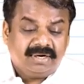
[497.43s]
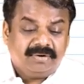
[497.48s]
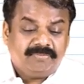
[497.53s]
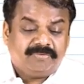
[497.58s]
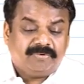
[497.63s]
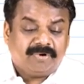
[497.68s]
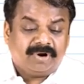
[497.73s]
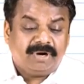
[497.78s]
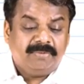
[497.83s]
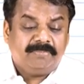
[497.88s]

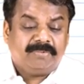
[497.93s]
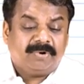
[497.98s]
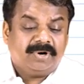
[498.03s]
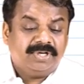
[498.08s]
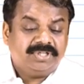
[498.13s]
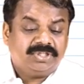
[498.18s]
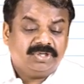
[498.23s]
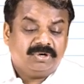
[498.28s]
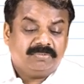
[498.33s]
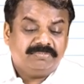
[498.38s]
foreign
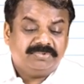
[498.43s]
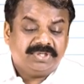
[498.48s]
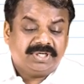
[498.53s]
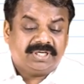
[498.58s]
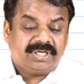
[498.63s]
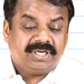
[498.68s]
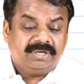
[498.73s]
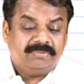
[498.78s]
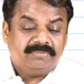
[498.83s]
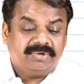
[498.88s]
policy
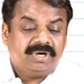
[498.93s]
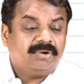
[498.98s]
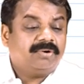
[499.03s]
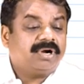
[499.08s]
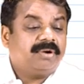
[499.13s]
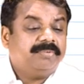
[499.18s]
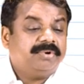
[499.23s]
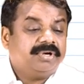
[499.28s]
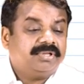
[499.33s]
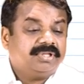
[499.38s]
objective, now
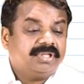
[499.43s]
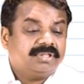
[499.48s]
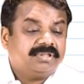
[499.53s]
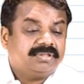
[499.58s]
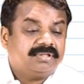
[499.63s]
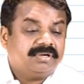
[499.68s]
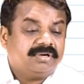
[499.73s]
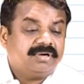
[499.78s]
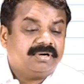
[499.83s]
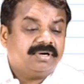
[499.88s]
coming to the
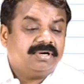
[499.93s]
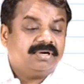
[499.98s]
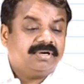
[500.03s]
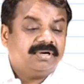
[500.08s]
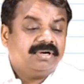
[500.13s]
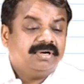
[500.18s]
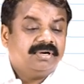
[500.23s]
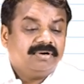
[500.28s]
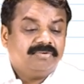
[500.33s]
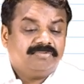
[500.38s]
third
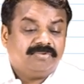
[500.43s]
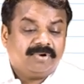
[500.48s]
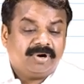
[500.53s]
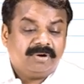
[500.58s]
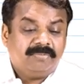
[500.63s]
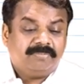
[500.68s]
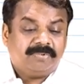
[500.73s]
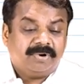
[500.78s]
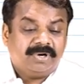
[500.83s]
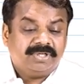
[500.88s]

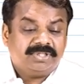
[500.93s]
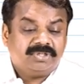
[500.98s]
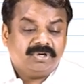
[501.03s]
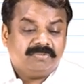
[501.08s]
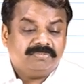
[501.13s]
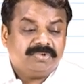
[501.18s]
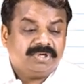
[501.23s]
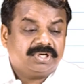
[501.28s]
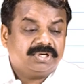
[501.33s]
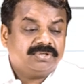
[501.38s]
foreign policy
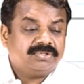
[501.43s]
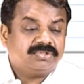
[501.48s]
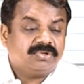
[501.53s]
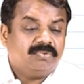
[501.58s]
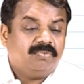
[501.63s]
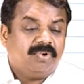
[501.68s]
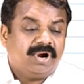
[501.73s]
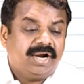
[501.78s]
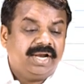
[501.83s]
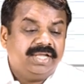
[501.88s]
objective. So,
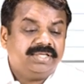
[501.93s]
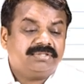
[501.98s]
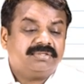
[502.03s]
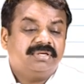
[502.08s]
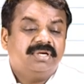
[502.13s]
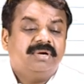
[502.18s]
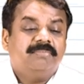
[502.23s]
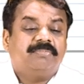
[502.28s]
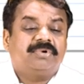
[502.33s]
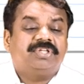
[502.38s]
one is
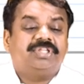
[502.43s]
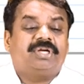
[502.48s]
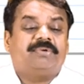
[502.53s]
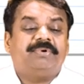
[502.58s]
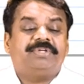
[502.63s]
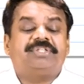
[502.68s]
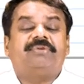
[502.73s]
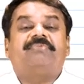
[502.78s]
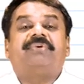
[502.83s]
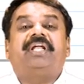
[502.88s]

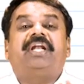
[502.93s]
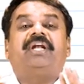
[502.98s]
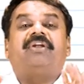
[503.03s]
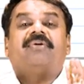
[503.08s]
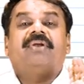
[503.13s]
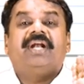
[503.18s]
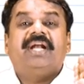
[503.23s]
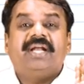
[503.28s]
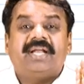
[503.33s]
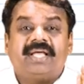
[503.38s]
preservation of
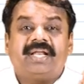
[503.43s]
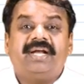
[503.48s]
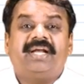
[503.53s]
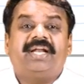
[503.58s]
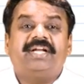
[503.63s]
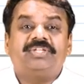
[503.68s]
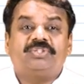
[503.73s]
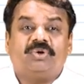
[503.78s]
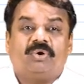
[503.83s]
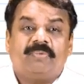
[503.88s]
territorial integrity
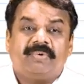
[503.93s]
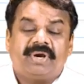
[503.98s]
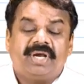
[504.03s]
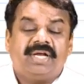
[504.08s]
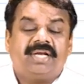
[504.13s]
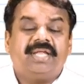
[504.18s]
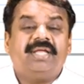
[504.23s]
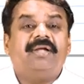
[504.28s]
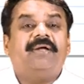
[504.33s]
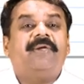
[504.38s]
and
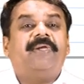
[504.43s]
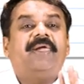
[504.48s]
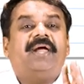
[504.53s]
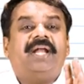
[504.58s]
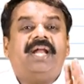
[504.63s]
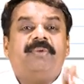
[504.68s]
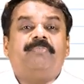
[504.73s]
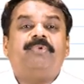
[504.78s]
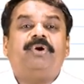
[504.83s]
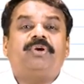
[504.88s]
sovereignty.
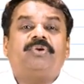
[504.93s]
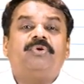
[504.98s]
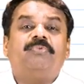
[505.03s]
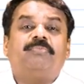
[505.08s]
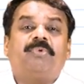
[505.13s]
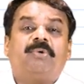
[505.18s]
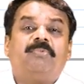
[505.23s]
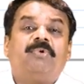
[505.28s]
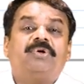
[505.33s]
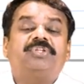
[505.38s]
Number 2,
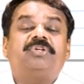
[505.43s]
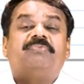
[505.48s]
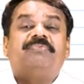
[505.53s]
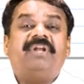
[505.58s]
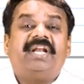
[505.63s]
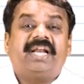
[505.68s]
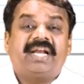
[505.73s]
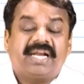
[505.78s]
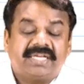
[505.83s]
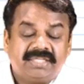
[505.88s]
promotion of
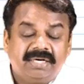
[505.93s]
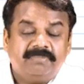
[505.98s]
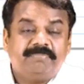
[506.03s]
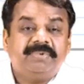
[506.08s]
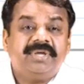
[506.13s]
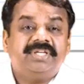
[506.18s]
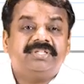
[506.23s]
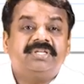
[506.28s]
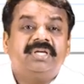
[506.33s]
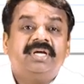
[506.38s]
international
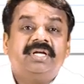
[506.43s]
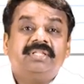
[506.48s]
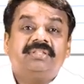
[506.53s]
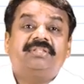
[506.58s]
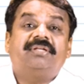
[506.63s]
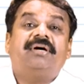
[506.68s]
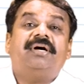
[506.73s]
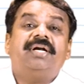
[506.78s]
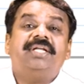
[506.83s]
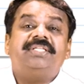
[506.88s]
peace.
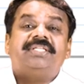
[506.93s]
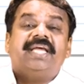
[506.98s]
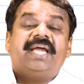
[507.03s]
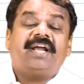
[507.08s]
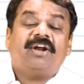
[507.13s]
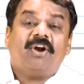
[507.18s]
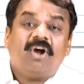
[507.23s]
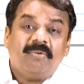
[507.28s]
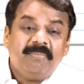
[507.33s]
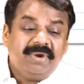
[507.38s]
Third is
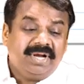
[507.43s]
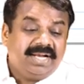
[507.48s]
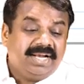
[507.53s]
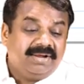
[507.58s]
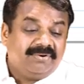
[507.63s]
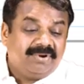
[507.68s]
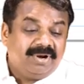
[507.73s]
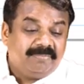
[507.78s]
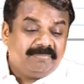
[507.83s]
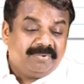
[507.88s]
economic
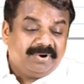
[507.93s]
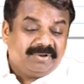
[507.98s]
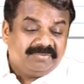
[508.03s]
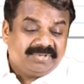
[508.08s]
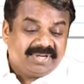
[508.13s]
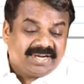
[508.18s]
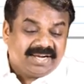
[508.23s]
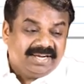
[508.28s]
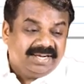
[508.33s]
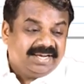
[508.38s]
development of the
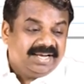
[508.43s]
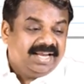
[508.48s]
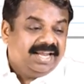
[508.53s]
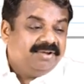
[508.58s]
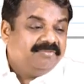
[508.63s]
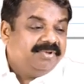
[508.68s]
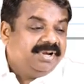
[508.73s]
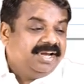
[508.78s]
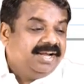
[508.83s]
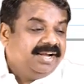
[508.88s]
country. A
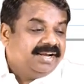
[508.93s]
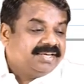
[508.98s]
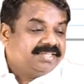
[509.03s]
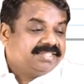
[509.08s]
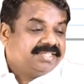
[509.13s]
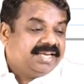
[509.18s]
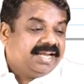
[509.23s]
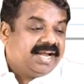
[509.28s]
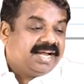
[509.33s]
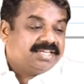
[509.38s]
very
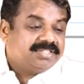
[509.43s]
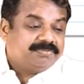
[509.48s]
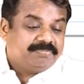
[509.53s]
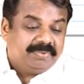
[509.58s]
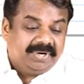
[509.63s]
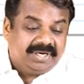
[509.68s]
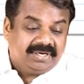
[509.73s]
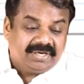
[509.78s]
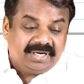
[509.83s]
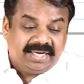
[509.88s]
interesting
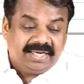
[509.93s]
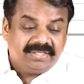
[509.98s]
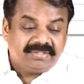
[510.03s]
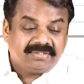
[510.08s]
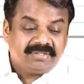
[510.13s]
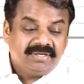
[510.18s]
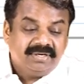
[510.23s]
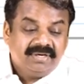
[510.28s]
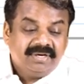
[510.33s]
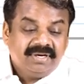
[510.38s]
aspect is
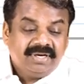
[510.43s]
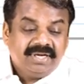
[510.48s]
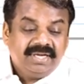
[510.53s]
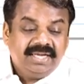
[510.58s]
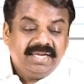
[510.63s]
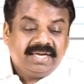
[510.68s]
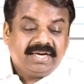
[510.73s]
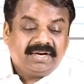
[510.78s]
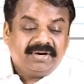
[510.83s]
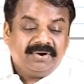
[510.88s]

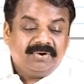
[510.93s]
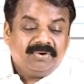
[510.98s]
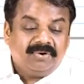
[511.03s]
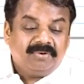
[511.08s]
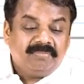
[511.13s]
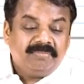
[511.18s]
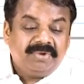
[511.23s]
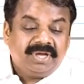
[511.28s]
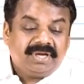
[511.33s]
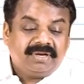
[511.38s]

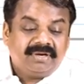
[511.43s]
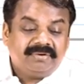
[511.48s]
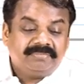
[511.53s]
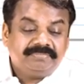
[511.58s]
economic